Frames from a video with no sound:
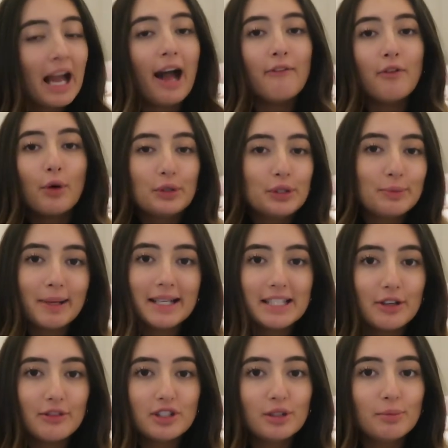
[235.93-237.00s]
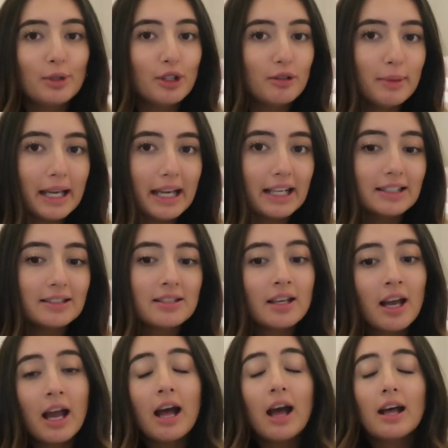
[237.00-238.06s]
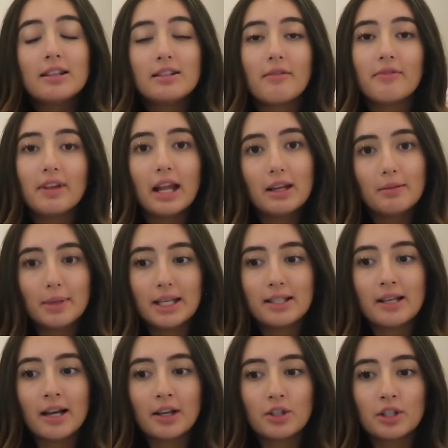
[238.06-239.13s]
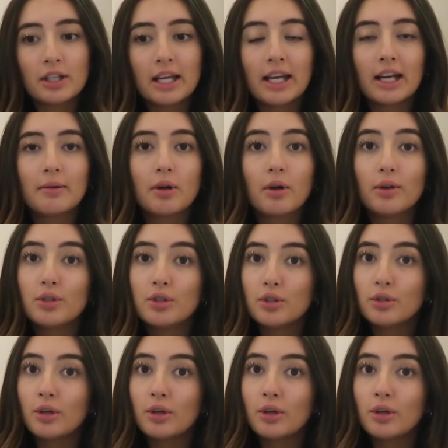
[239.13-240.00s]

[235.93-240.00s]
I've ordered myself some Uber Eats, some Vietnamese actually, and I'm going to